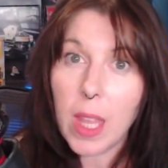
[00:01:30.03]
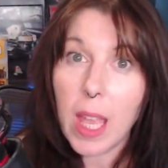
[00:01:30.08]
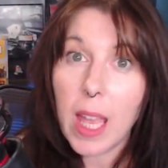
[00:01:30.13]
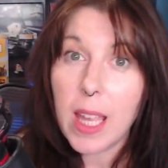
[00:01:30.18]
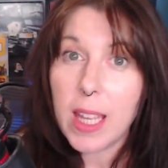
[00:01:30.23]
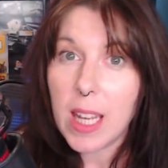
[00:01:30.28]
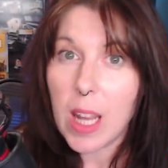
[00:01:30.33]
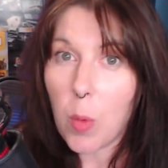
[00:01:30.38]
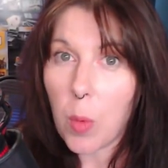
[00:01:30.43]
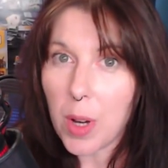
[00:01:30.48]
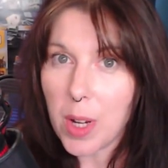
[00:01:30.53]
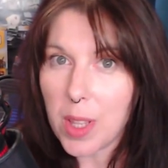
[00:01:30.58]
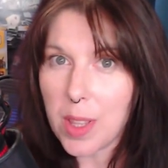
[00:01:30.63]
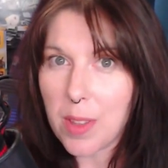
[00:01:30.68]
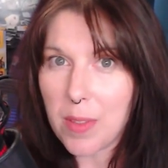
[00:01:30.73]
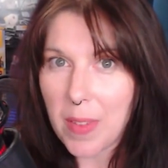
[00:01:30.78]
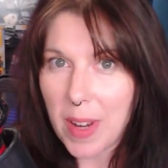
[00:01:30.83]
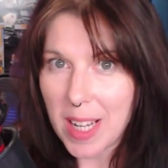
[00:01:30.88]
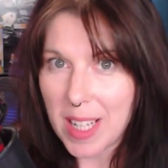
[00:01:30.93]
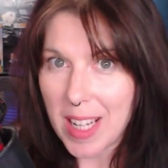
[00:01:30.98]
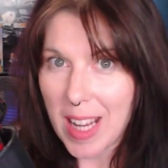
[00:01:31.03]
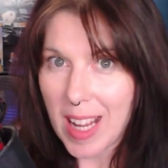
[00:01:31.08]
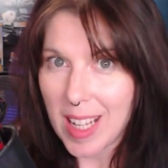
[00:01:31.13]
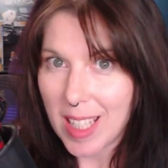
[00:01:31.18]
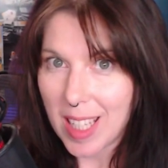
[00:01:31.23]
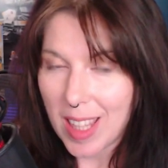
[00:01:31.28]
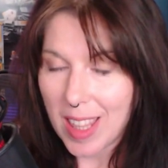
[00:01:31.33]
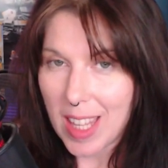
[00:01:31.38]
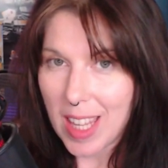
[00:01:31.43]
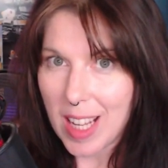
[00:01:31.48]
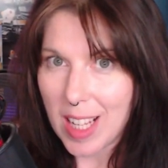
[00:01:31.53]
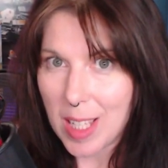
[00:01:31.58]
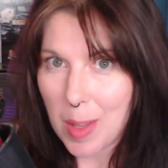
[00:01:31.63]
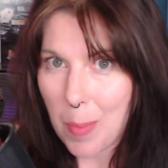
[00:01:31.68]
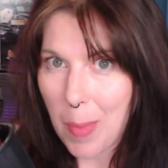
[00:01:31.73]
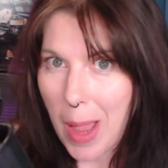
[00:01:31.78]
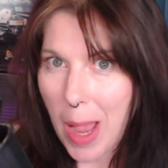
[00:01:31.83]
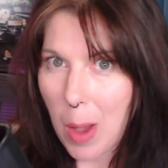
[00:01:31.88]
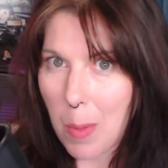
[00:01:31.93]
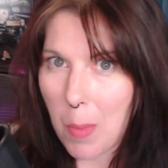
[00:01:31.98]
Now, one of the fantastic things
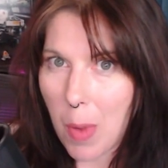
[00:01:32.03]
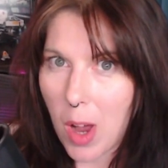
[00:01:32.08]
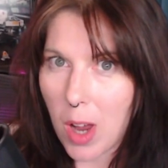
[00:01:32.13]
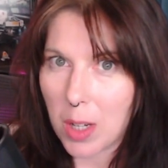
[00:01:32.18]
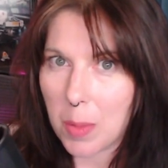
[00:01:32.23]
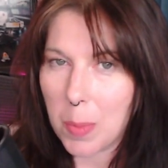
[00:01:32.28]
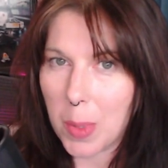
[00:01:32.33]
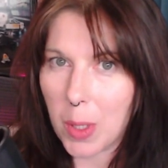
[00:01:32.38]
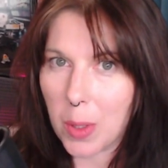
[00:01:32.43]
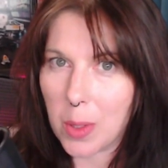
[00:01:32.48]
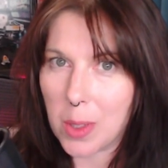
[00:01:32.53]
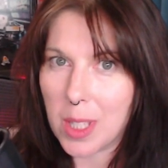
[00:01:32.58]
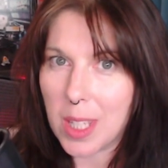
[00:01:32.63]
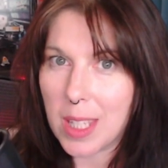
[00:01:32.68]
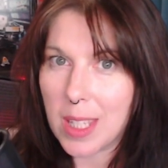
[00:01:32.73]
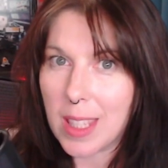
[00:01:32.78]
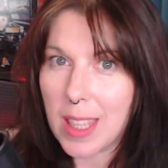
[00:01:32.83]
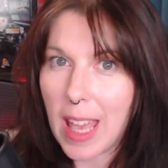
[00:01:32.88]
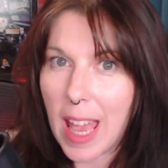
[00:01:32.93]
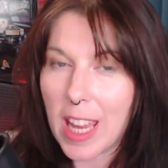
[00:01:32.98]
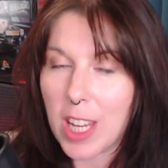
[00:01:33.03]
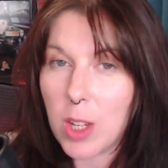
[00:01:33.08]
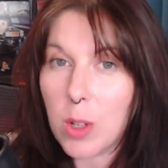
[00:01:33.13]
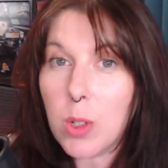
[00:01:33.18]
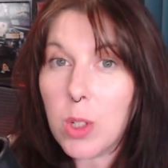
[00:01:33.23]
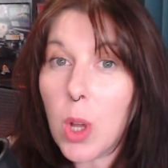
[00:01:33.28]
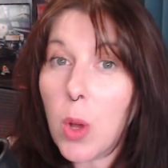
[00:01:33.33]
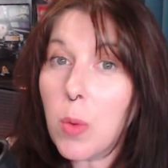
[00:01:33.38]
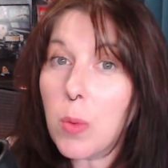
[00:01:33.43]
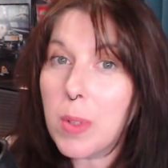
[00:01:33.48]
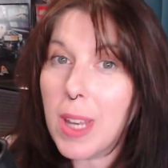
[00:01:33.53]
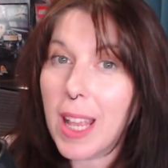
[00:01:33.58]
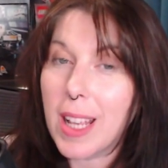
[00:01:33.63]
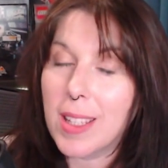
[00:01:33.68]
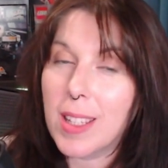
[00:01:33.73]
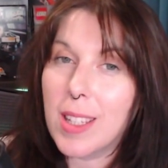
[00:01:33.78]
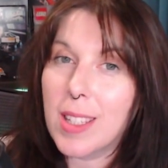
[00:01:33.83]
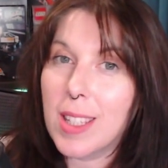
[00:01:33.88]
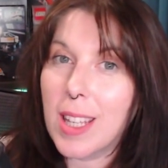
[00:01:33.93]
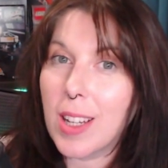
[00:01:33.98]
about MOC builds is that you don't
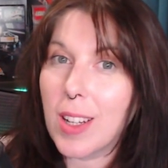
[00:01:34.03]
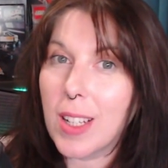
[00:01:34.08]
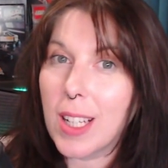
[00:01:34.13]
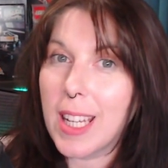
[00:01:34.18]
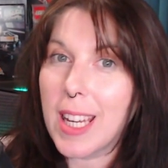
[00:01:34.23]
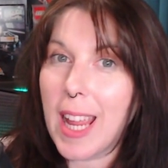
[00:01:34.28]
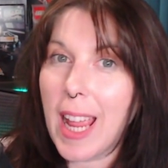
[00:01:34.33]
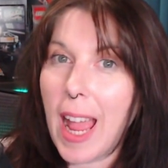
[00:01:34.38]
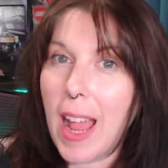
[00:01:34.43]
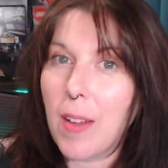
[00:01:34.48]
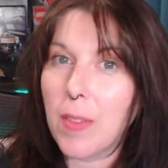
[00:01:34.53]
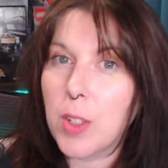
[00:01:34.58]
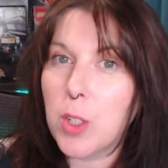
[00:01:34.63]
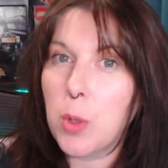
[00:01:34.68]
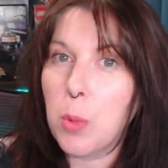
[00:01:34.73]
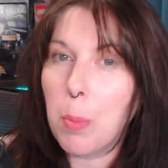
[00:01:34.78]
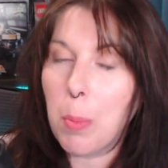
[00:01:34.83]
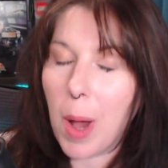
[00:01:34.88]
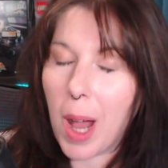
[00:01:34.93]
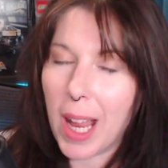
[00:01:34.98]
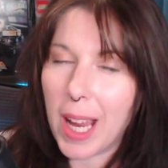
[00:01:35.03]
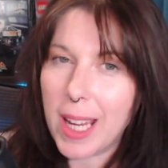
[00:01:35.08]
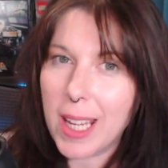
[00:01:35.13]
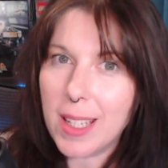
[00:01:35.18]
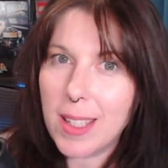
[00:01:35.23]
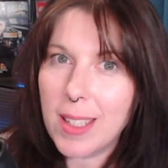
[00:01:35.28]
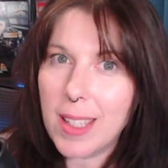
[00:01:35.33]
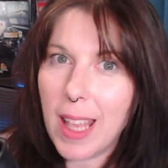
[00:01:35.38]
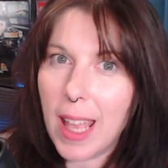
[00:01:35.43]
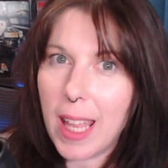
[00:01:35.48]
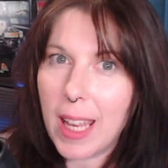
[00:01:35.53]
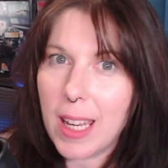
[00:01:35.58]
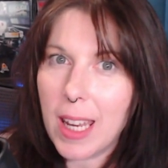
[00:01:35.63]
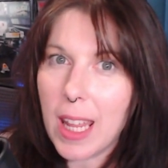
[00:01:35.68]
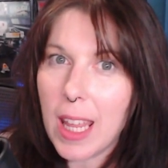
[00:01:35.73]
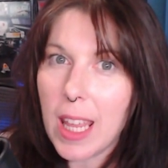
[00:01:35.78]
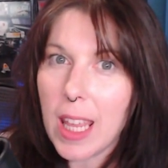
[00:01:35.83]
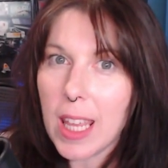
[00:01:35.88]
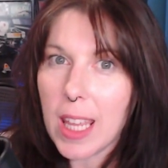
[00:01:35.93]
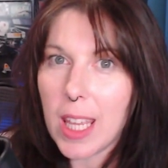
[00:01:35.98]
necessarily have to buy a set
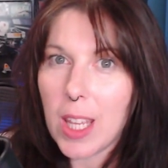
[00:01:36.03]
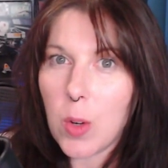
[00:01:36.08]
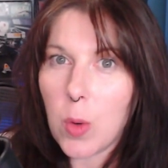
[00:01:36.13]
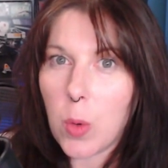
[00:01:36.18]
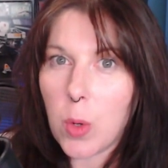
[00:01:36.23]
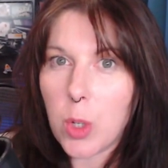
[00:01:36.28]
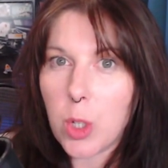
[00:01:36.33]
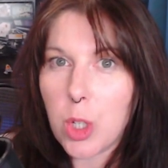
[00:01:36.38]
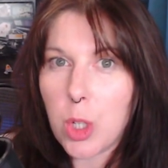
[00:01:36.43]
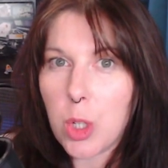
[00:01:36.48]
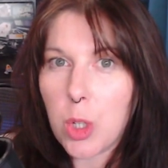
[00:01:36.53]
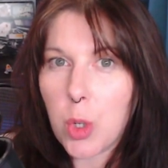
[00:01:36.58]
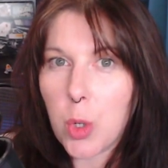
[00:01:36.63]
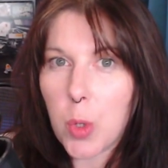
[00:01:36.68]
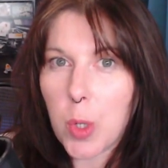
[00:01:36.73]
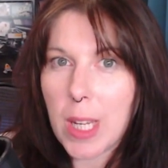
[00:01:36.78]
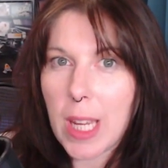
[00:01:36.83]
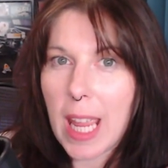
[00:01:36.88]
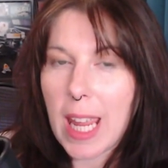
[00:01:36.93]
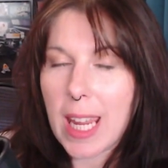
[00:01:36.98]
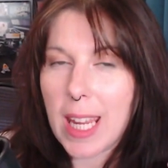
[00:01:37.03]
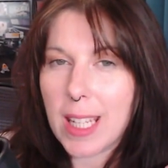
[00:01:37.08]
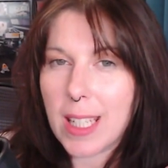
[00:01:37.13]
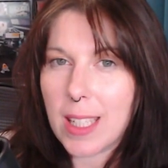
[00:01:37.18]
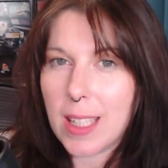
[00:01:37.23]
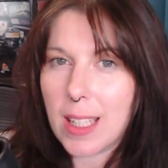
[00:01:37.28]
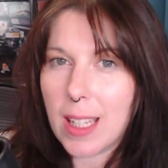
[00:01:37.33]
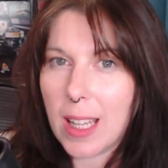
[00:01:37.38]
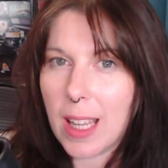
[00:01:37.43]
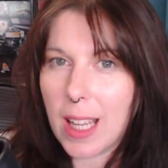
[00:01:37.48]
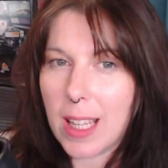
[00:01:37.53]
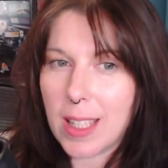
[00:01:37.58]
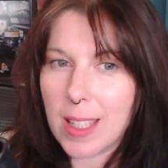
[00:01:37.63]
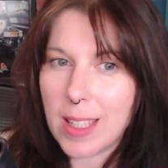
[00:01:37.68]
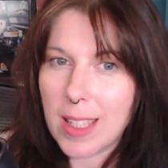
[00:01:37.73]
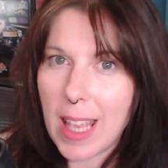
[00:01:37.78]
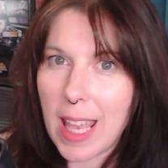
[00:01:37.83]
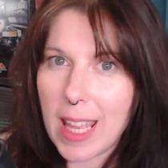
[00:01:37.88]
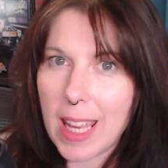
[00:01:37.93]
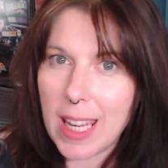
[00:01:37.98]
in order to create a
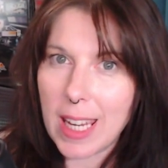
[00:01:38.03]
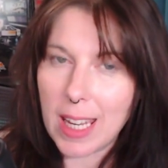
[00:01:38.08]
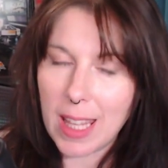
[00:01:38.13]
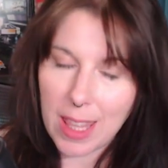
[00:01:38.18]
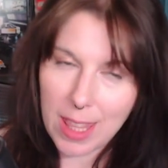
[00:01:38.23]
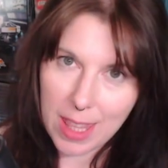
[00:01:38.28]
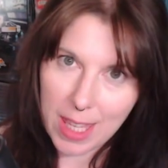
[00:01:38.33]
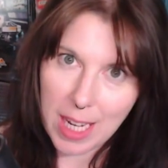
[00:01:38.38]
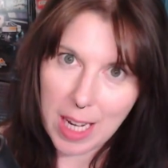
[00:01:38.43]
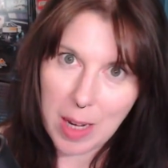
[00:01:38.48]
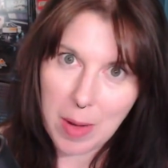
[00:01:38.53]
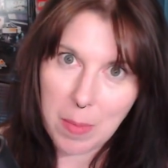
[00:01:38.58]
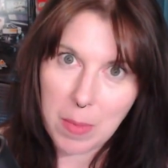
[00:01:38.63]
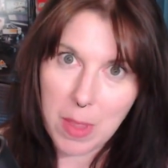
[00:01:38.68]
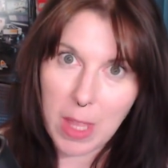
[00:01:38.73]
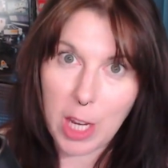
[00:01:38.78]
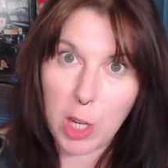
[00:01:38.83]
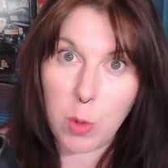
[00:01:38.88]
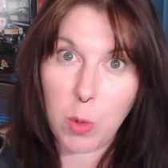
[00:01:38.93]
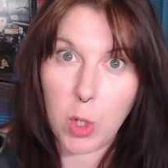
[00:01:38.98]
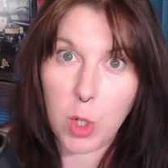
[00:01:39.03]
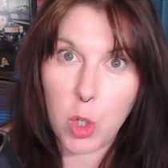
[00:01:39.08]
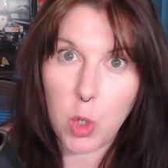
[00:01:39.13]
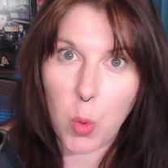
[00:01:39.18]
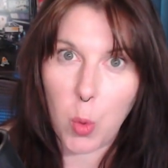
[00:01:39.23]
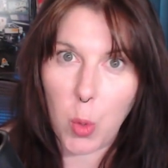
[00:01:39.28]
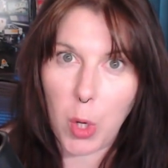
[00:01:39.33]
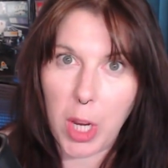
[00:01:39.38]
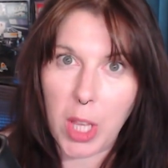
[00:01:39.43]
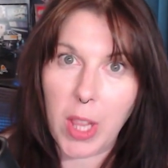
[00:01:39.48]
set in a theme that you enjoy.